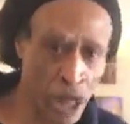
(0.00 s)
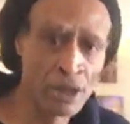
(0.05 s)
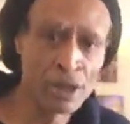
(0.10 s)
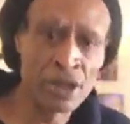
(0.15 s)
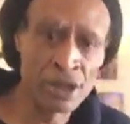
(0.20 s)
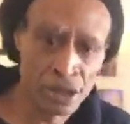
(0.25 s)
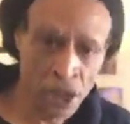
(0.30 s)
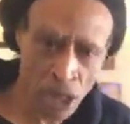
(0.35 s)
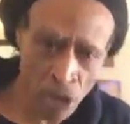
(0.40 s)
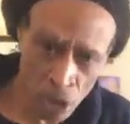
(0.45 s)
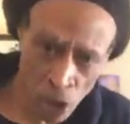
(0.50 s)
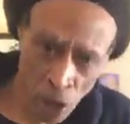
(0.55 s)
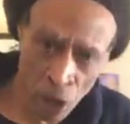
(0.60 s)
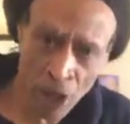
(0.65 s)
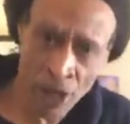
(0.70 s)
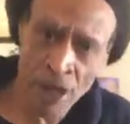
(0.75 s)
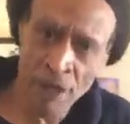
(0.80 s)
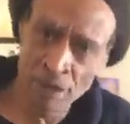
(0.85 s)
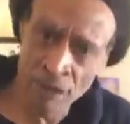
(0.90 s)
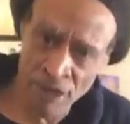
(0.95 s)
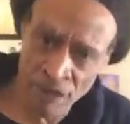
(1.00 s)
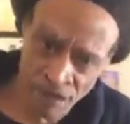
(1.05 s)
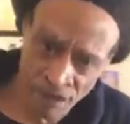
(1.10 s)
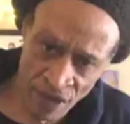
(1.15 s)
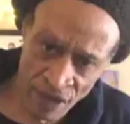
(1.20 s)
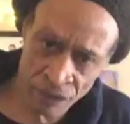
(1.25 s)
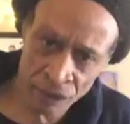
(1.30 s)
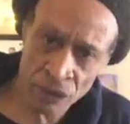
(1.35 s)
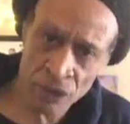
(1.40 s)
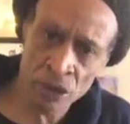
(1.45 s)
you know, there's a lot of
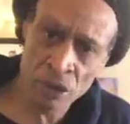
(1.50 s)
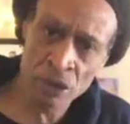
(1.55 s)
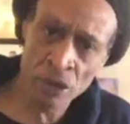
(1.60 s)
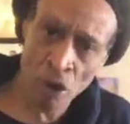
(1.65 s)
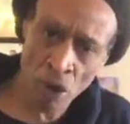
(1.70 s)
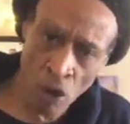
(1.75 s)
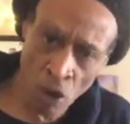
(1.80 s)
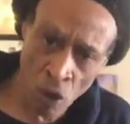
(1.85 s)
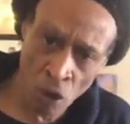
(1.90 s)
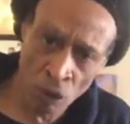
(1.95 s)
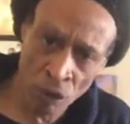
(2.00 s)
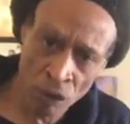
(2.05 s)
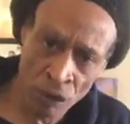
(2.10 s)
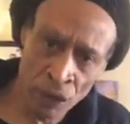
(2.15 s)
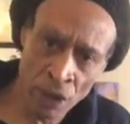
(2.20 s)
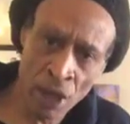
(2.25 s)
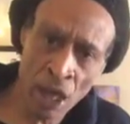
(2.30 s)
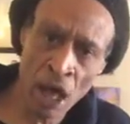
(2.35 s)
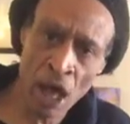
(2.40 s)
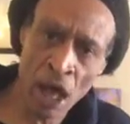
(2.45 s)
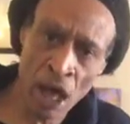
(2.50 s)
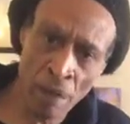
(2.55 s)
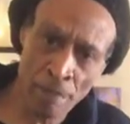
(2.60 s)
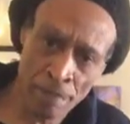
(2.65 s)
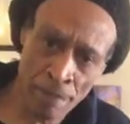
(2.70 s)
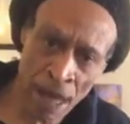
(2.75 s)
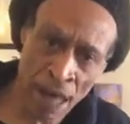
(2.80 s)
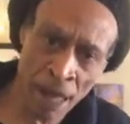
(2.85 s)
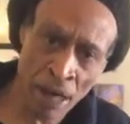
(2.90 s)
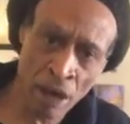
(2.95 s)
them events on
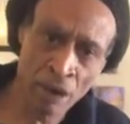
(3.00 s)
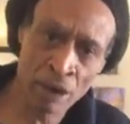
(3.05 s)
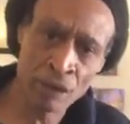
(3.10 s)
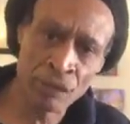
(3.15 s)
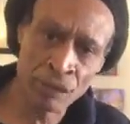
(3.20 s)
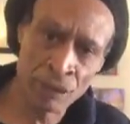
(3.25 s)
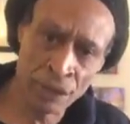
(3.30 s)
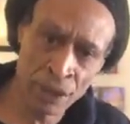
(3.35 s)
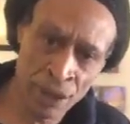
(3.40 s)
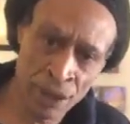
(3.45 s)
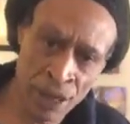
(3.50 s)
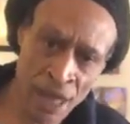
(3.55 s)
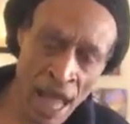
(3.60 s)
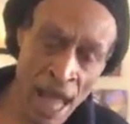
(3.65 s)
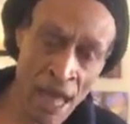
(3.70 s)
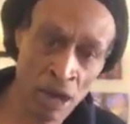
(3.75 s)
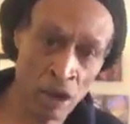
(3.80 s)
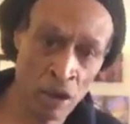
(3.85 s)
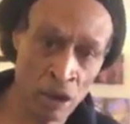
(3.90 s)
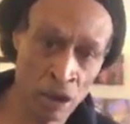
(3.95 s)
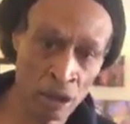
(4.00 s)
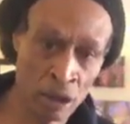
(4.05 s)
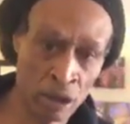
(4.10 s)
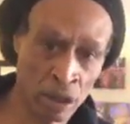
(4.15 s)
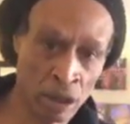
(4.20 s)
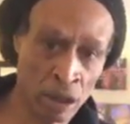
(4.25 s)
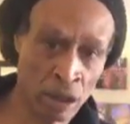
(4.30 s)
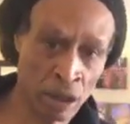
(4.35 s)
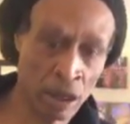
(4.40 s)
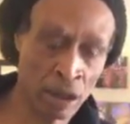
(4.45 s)
about now,
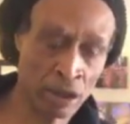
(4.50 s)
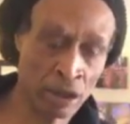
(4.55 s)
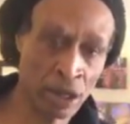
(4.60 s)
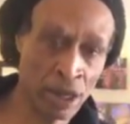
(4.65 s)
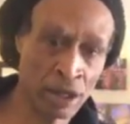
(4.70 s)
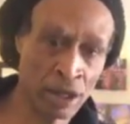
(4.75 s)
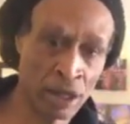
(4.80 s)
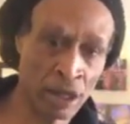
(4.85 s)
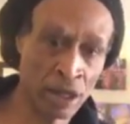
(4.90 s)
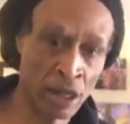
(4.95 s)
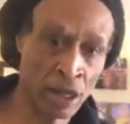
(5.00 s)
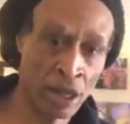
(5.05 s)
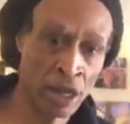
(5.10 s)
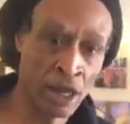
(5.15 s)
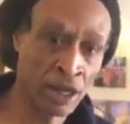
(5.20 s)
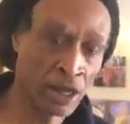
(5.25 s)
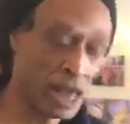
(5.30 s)
okay?